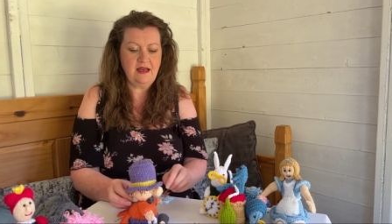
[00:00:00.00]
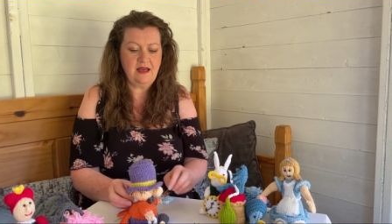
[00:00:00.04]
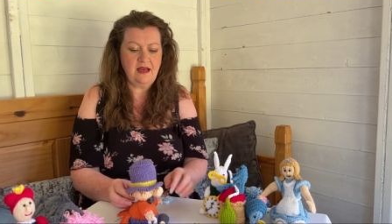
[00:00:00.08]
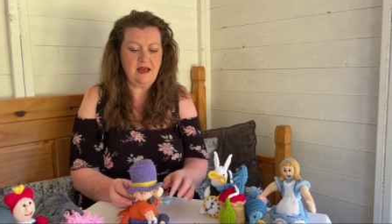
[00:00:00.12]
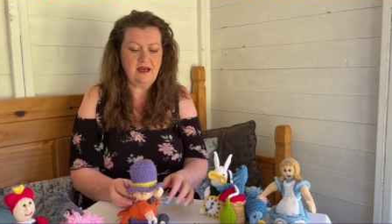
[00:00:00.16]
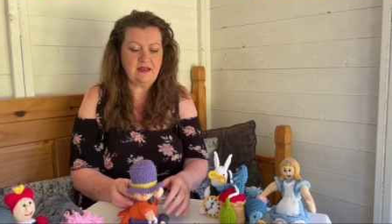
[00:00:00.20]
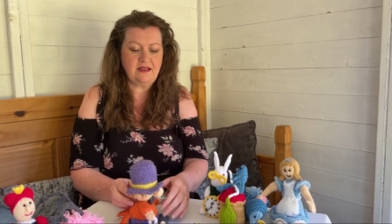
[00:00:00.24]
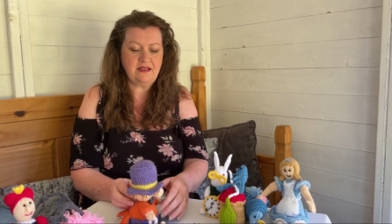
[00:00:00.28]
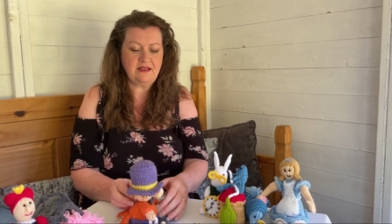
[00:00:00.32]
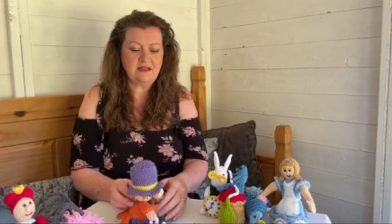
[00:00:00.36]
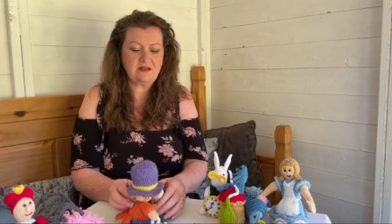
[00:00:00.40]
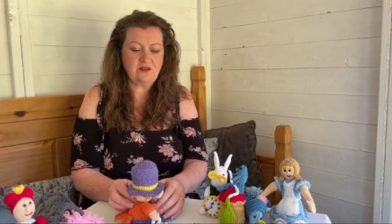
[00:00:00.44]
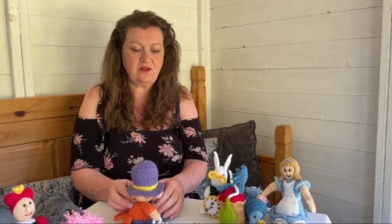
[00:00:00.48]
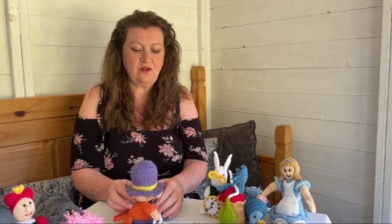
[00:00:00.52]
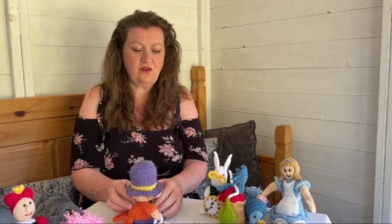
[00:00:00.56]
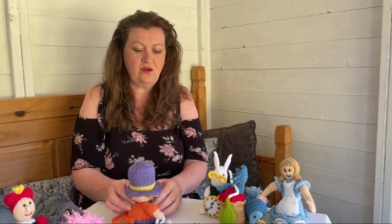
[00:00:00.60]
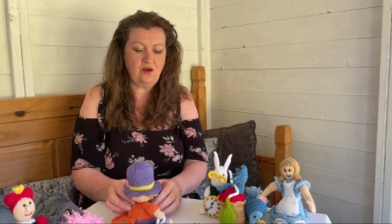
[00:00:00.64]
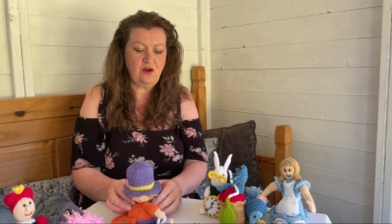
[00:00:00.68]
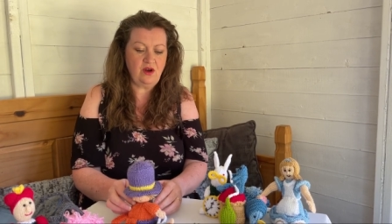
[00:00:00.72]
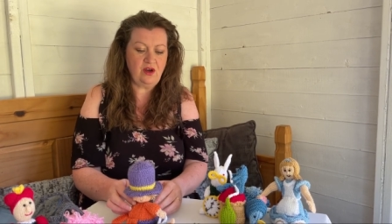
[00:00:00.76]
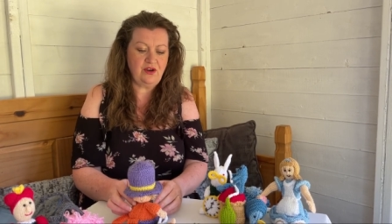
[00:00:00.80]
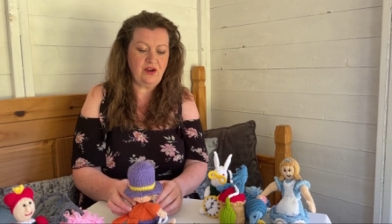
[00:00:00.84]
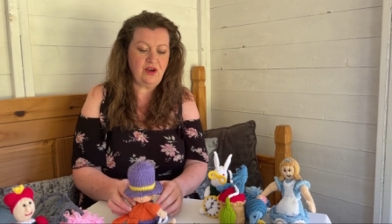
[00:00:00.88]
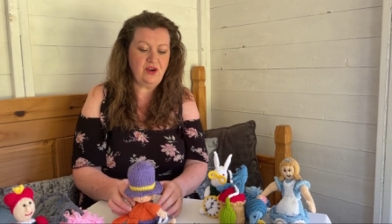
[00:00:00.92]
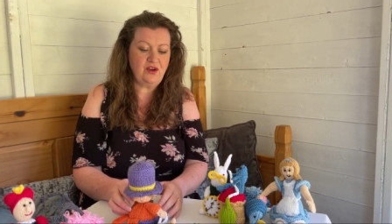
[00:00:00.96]
and he's got
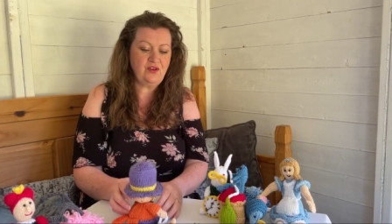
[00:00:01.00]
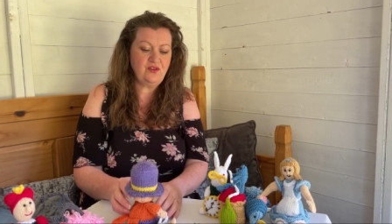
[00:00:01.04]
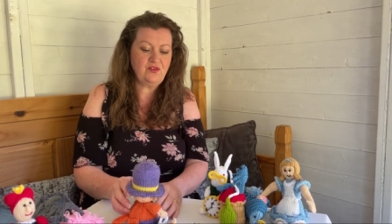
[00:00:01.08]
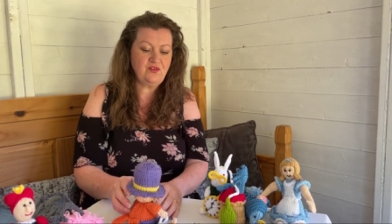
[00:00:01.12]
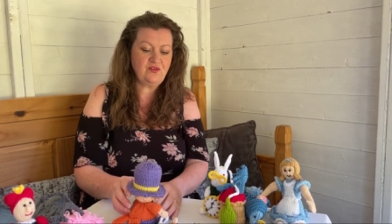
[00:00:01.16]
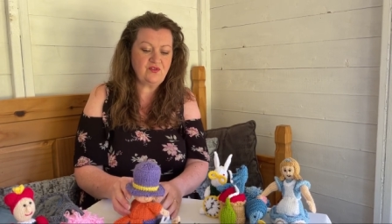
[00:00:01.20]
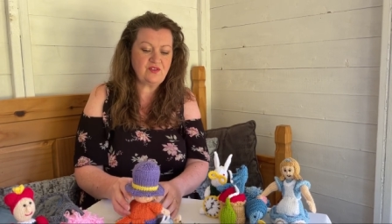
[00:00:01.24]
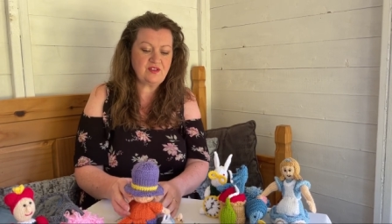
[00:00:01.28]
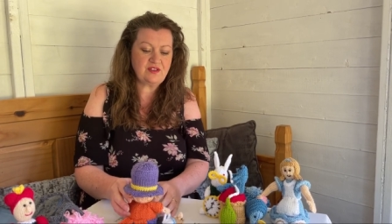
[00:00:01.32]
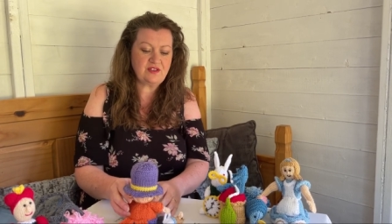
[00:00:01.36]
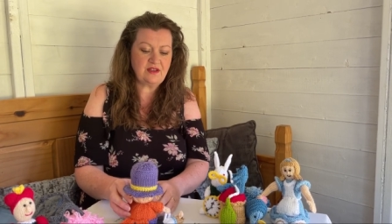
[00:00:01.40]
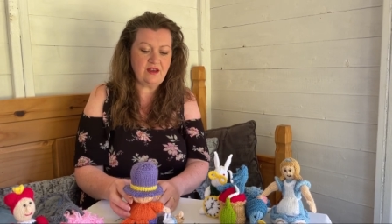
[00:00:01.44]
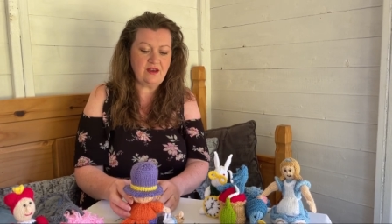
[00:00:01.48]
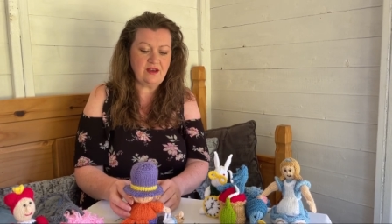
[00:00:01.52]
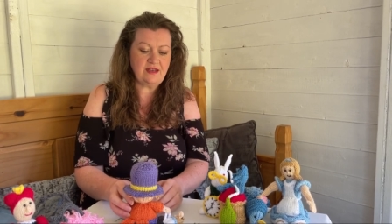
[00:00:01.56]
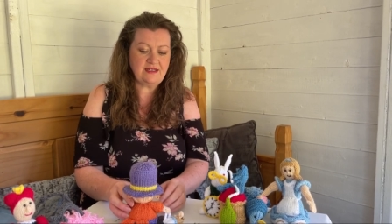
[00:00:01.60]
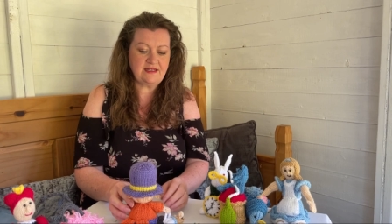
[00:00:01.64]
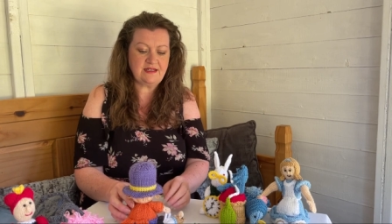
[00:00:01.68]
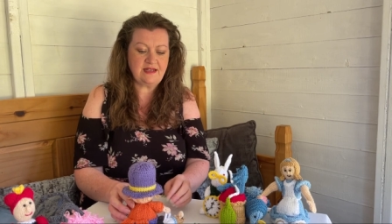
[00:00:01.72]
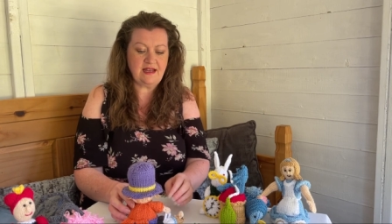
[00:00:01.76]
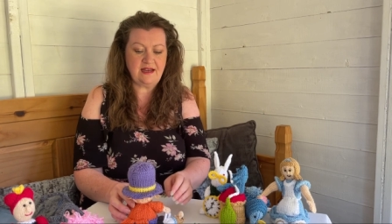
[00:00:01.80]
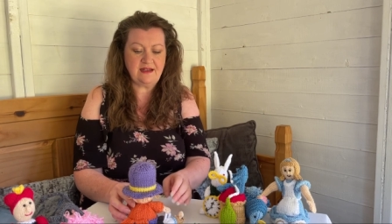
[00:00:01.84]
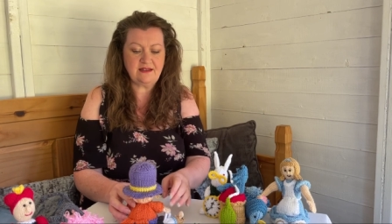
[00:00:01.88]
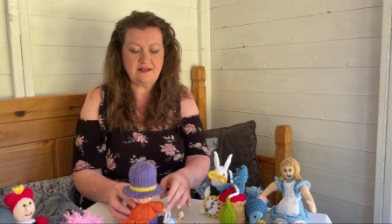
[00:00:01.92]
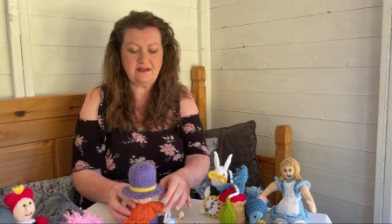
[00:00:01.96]
an oversized
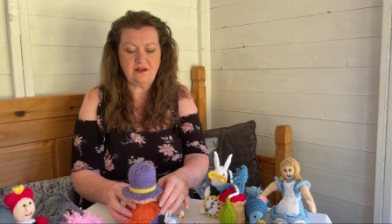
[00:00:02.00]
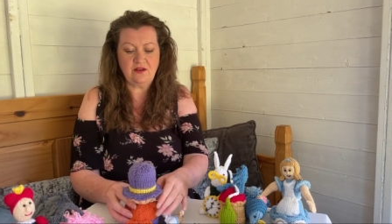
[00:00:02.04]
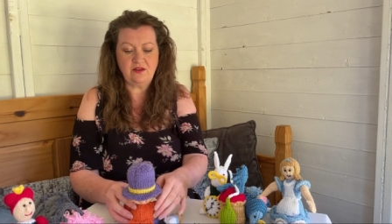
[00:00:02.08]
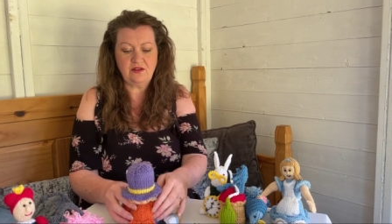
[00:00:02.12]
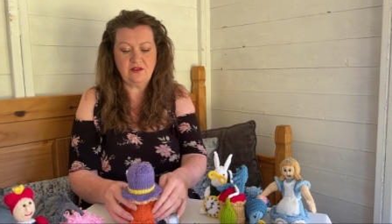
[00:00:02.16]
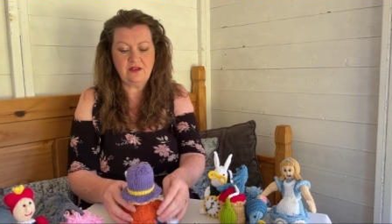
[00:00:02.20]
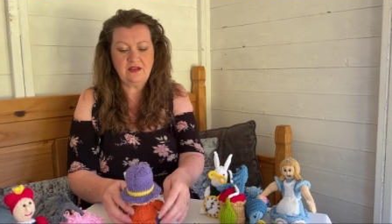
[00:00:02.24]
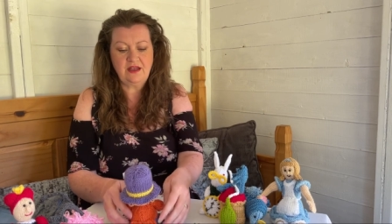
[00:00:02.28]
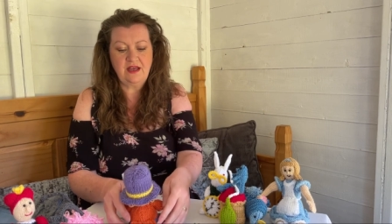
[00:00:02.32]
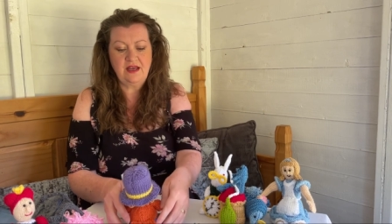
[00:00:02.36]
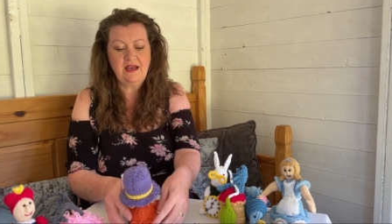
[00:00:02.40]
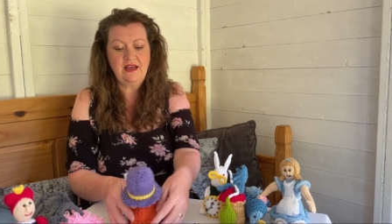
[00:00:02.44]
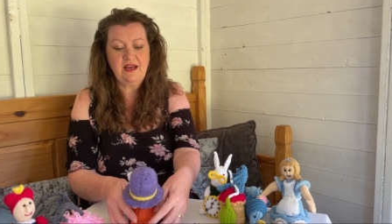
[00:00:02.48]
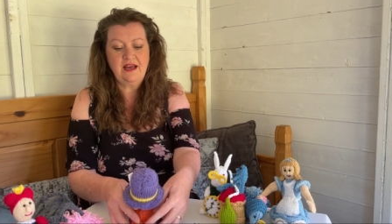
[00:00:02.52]
hat on